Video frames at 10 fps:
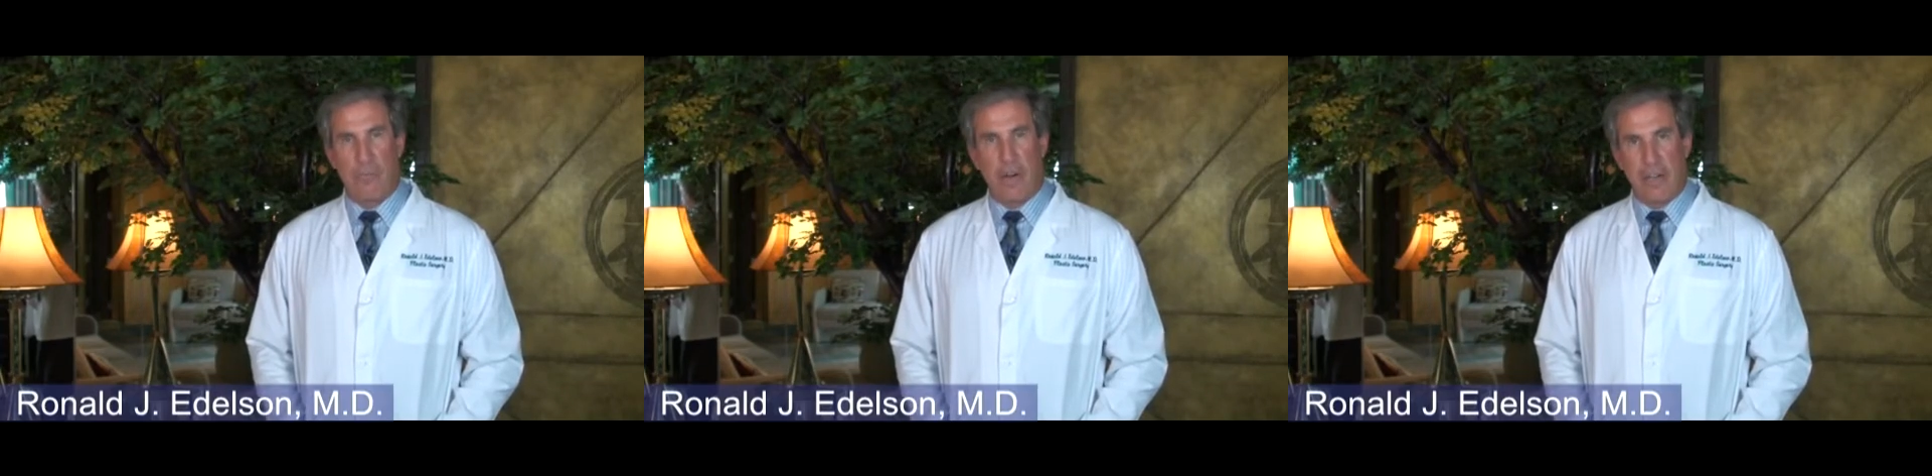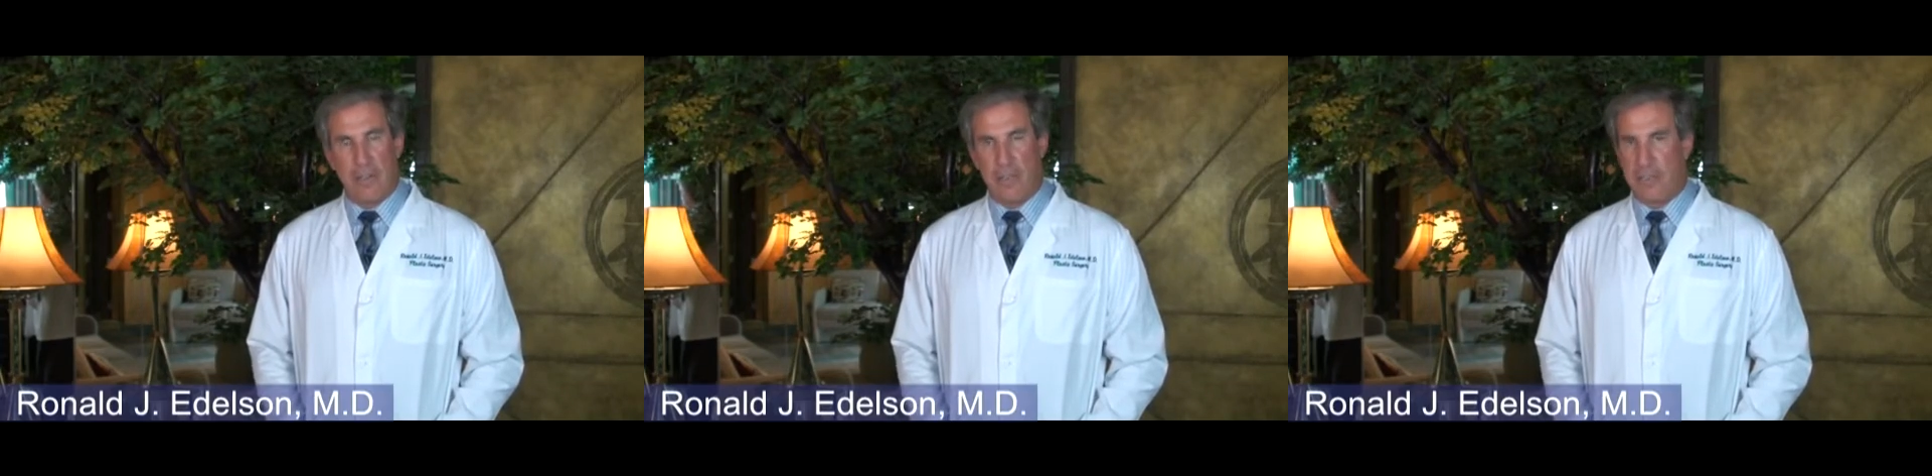
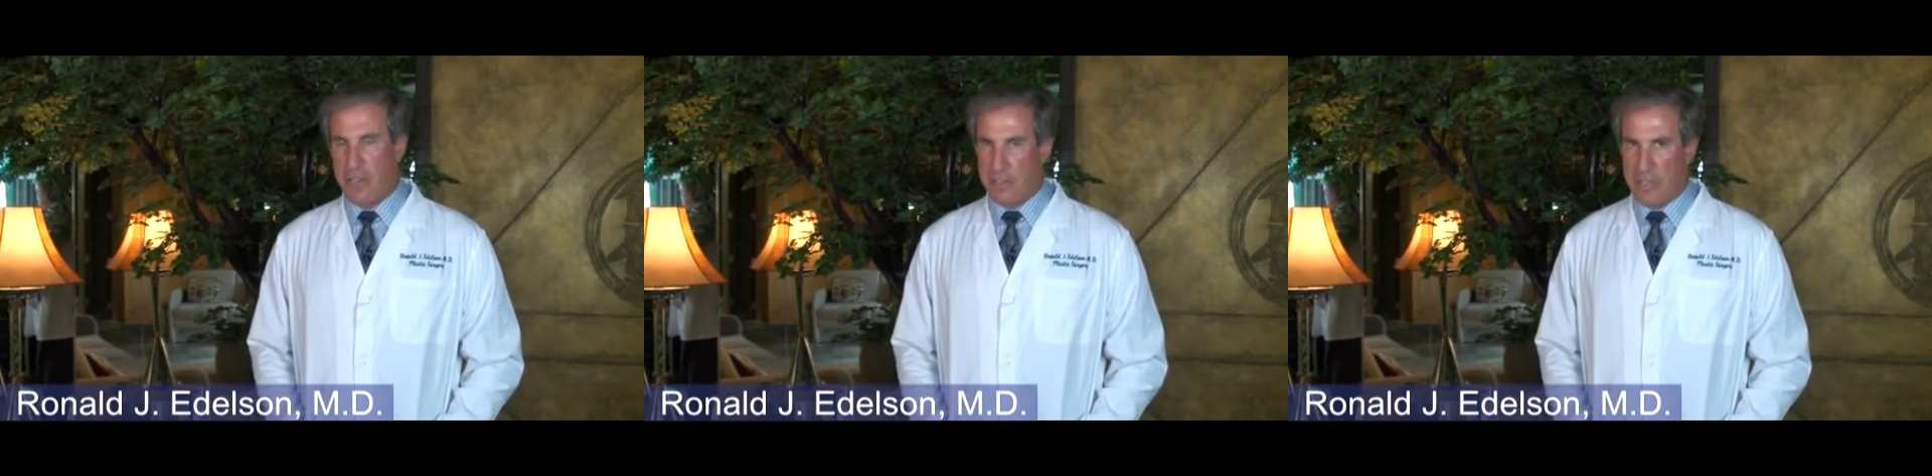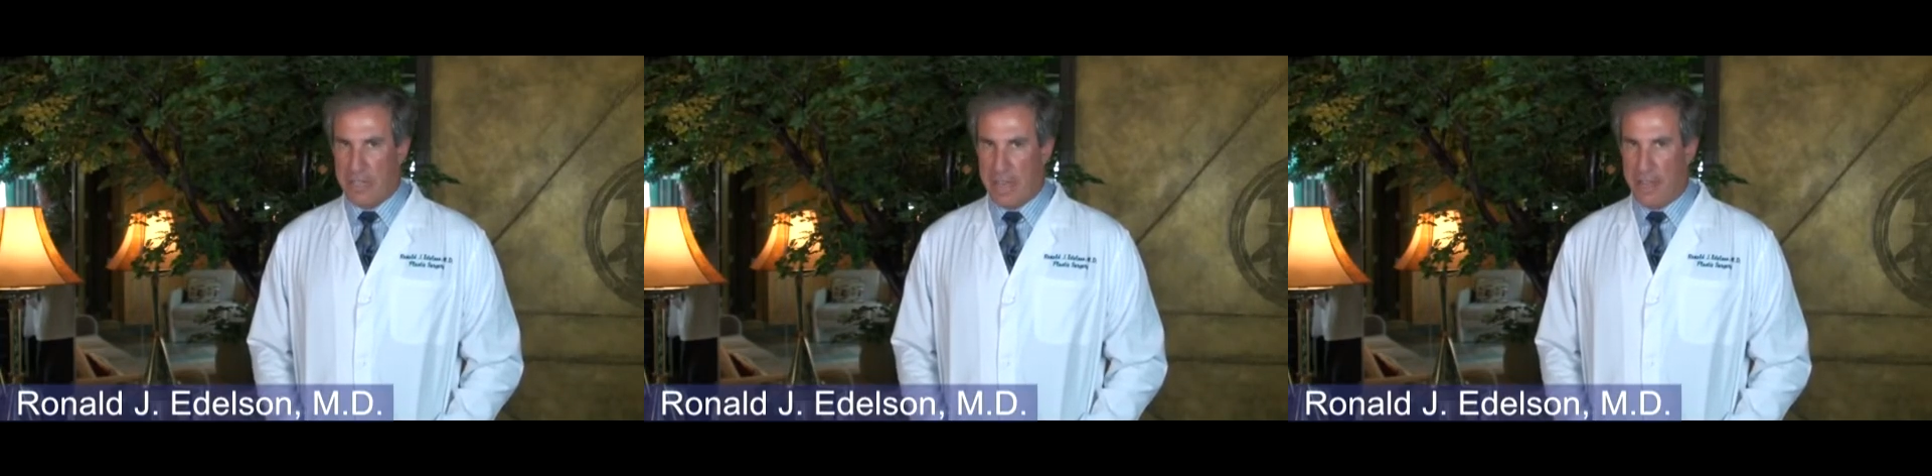prior to
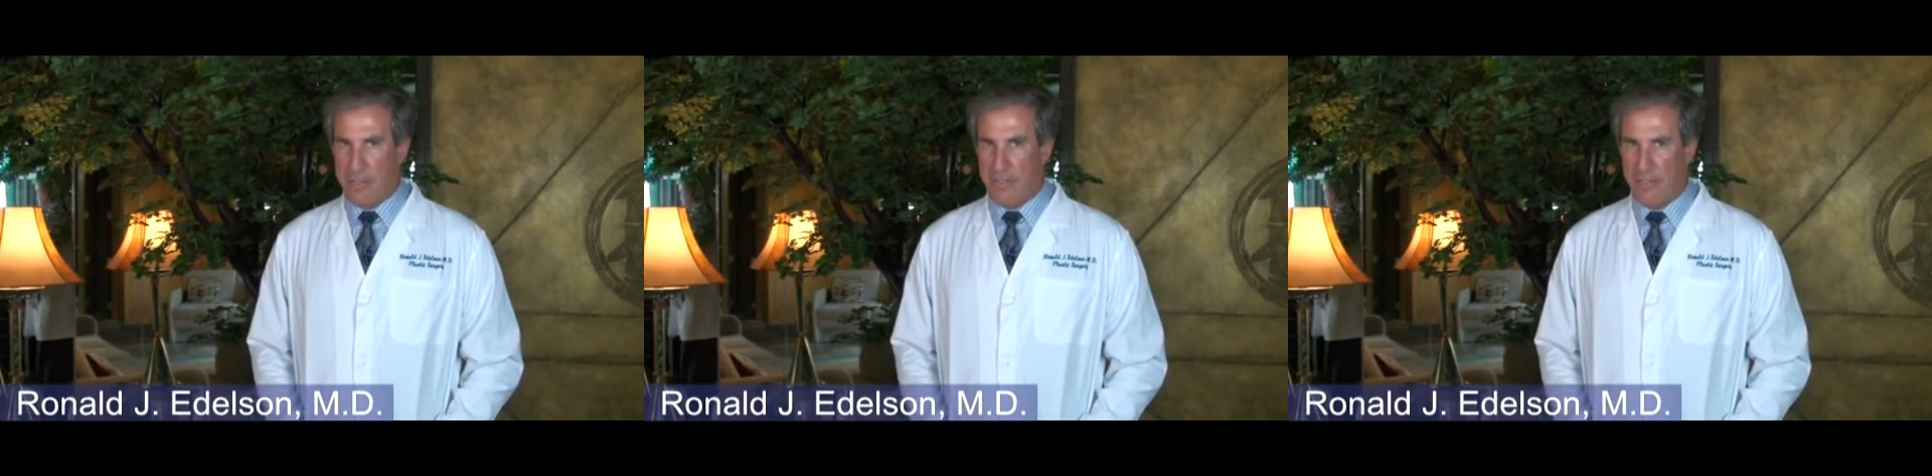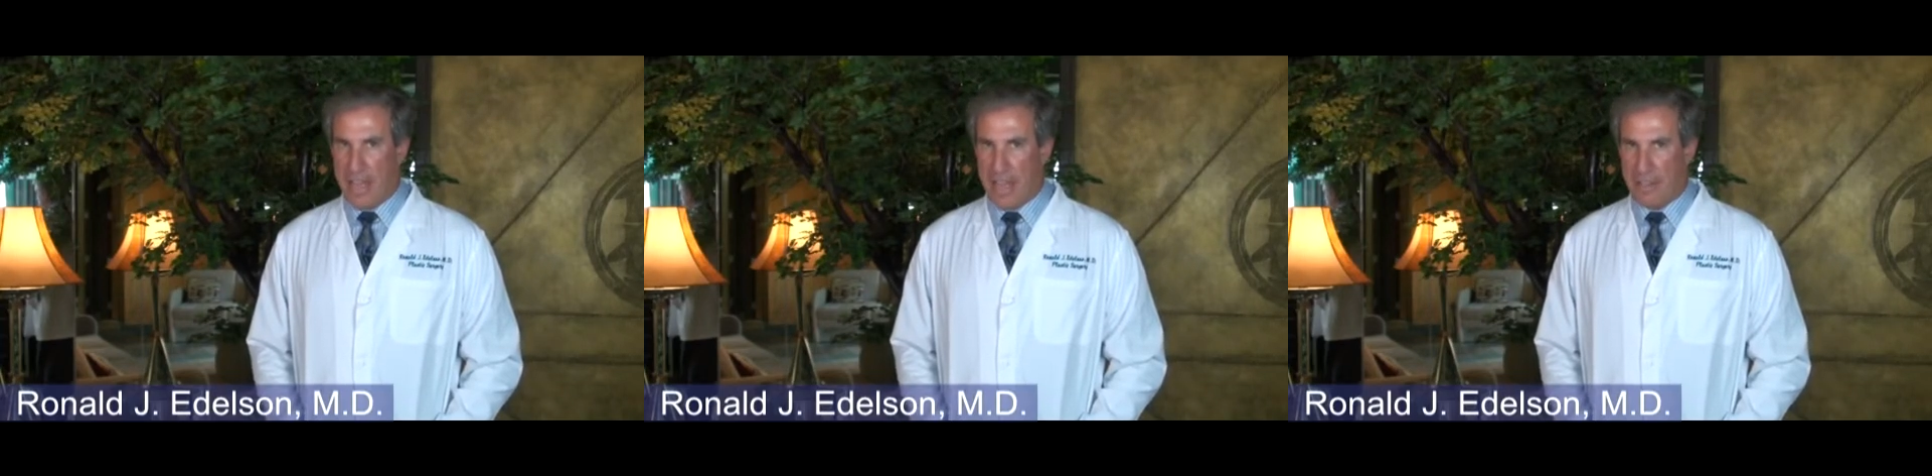suctioning out the
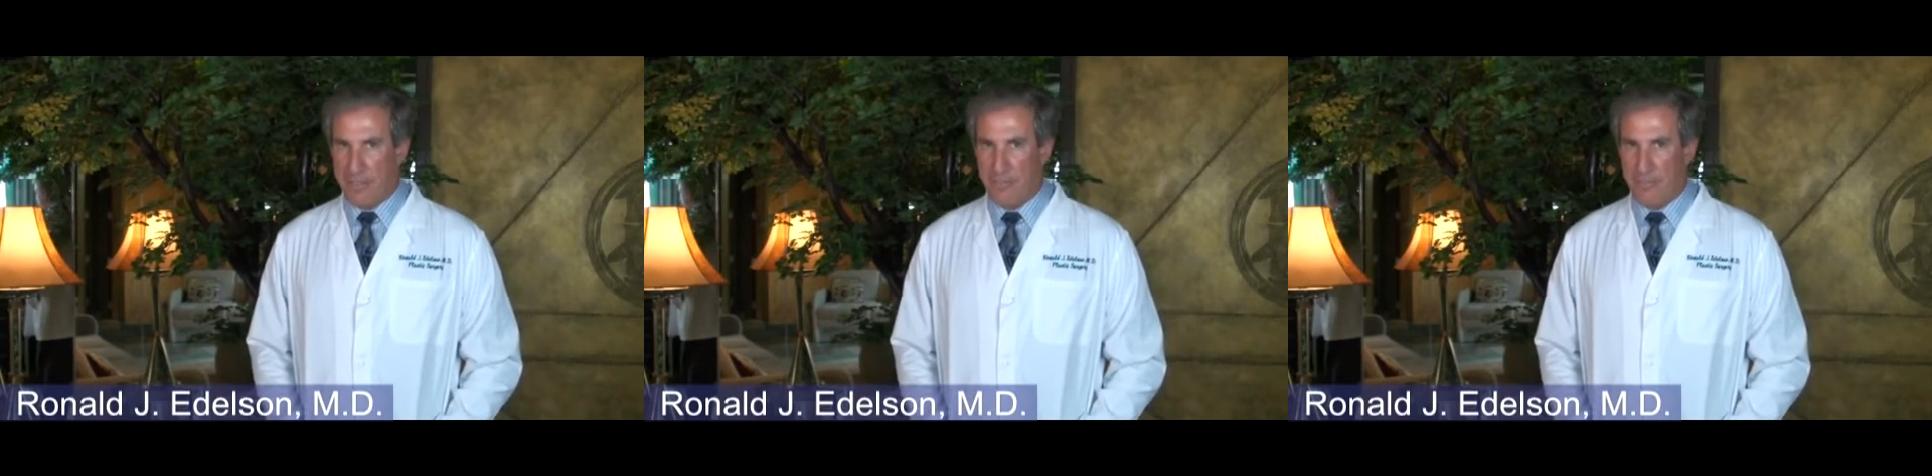fat.